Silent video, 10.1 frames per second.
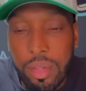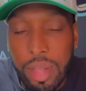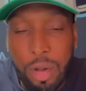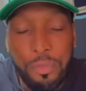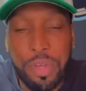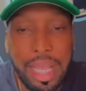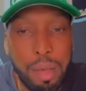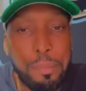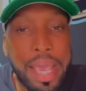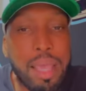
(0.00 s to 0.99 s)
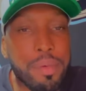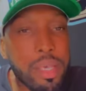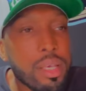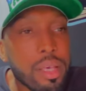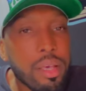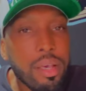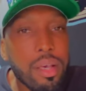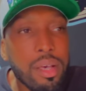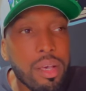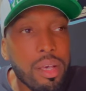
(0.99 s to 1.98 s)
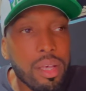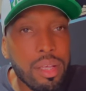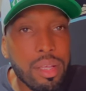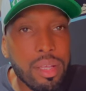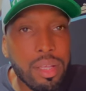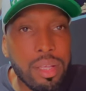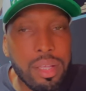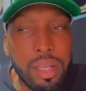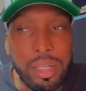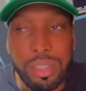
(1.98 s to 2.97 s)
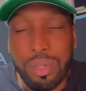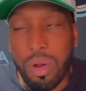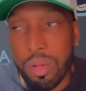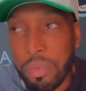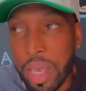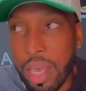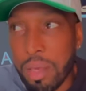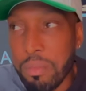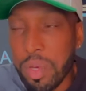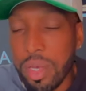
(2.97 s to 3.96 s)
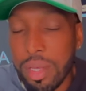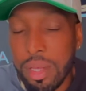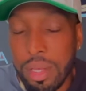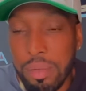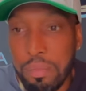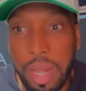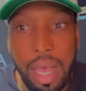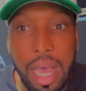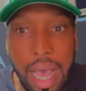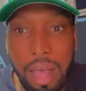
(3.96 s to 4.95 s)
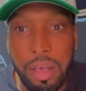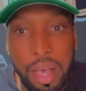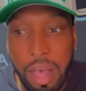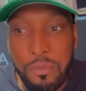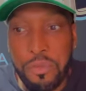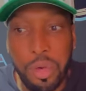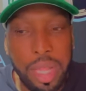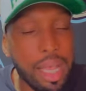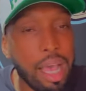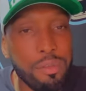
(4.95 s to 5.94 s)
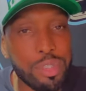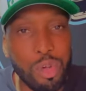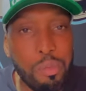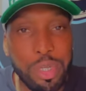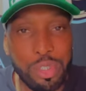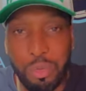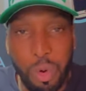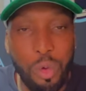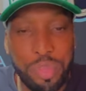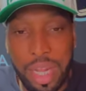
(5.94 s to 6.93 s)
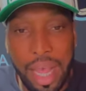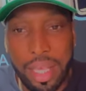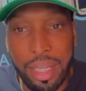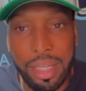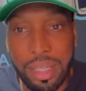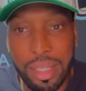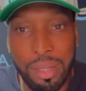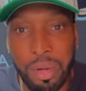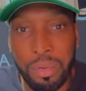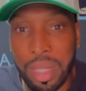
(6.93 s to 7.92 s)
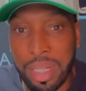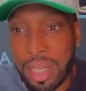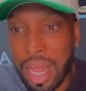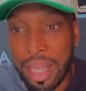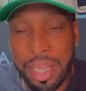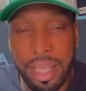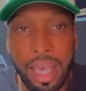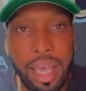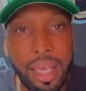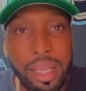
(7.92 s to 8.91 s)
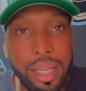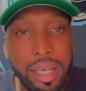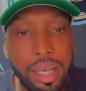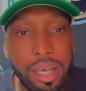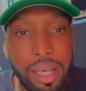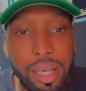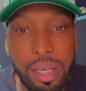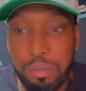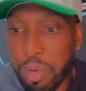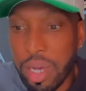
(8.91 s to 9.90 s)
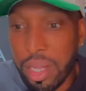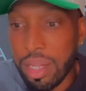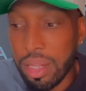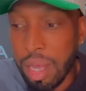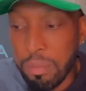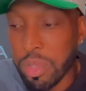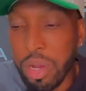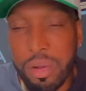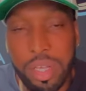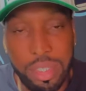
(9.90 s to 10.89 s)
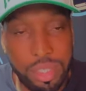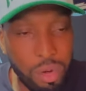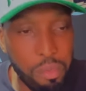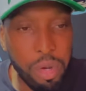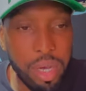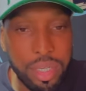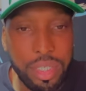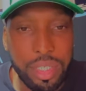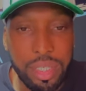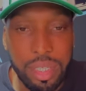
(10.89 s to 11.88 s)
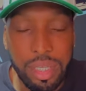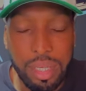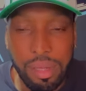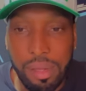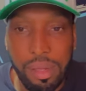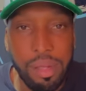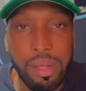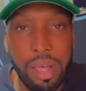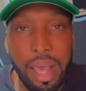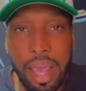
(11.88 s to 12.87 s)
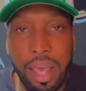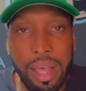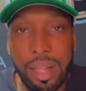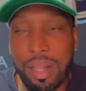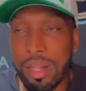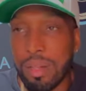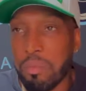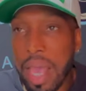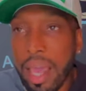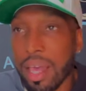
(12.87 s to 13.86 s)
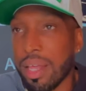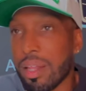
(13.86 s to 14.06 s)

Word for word: I don't feel like a baby in the startup game, but I, I, I feel like I have so much growth that I can, you know, that, that I can gain, but I'm learning so much. And man,